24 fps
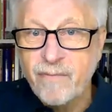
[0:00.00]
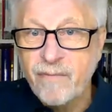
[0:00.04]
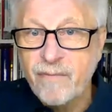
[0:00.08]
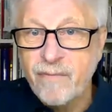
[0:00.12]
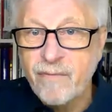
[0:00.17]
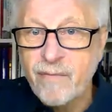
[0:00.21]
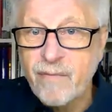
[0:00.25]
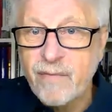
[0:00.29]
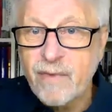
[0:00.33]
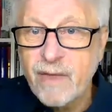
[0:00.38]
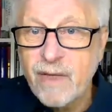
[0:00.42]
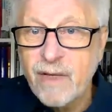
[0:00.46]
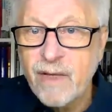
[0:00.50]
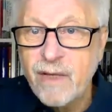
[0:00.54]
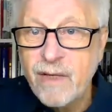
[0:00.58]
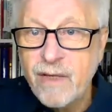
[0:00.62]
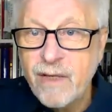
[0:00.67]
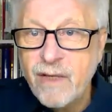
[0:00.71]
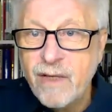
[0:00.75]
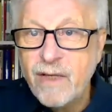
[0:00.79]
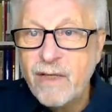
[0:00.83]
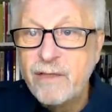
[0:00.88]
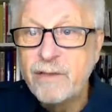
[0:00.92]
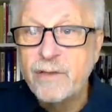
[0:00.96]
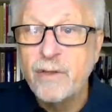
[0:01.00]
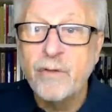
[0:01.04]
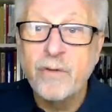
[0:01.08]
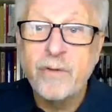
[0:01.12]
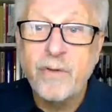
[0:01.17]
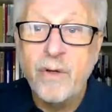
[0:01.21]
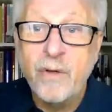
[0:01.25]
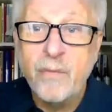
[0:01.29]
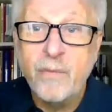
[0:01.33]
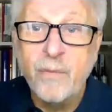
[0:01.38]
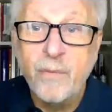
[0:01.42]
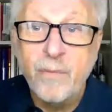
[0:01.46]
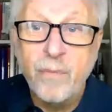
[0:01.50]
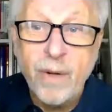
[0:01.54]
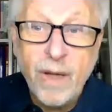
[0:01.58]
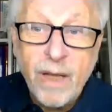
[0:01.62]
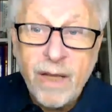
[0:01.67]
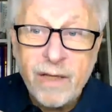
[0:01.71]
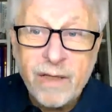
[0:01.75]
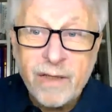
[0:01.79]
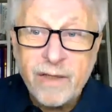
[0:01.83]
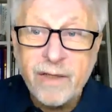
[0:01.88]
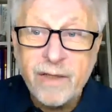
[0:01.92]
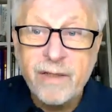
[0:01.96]
So the blood,
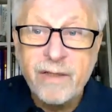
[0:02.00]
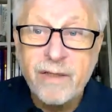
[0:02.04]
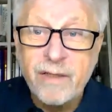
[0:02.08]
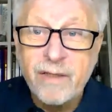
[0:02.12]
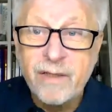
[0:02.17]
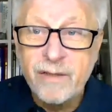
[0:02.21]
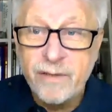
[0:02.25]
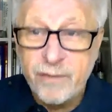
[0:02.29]
your blood,